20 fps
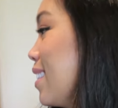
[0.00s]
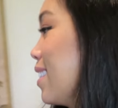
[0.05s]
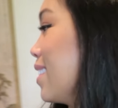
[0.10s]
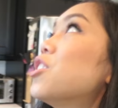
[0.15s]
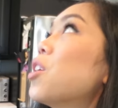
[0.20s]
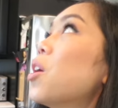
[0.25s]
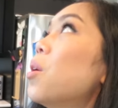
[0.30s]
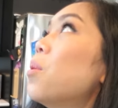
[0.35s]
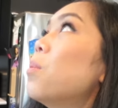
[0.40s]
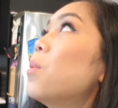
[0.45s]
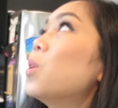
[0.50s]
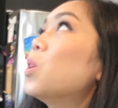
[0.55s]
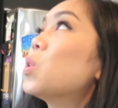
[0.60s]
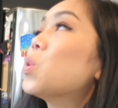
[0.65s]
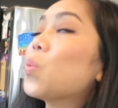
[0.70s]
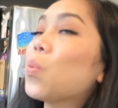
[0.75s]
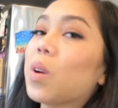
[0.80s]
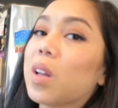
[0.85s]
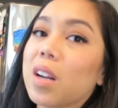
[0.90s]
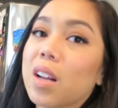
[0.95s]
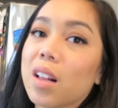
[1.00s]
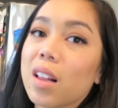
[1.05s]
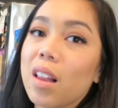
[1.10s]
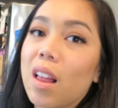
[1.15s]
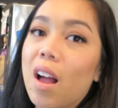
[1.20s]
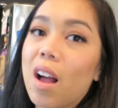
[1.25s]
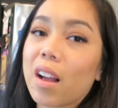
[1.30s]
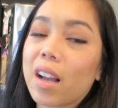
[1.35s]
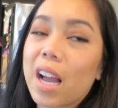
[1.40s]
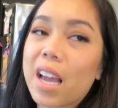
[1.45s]
It's almost 1
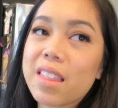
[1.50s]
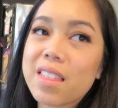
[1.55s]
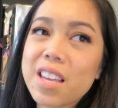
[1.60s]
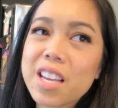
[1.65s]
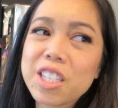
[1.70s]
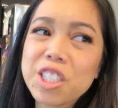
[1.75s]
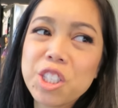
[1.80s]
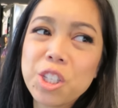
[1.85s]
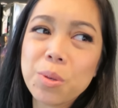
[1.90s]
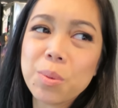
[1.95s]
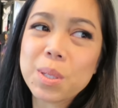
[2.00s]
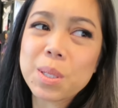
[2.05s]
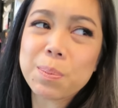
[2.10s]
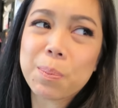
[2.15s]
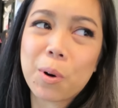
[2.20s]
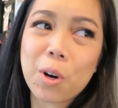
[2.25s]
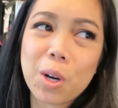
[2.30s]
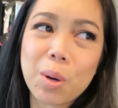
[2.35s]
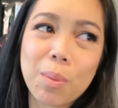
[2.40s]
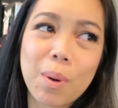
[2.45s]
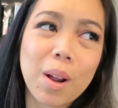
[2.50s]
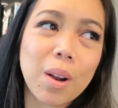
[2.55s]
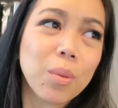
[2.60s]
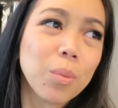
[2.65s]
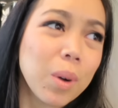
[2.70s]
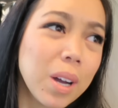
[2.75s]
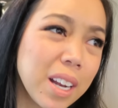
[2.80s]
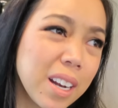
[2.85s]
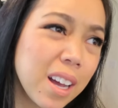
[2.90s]
o'clock. I think she was born around 1,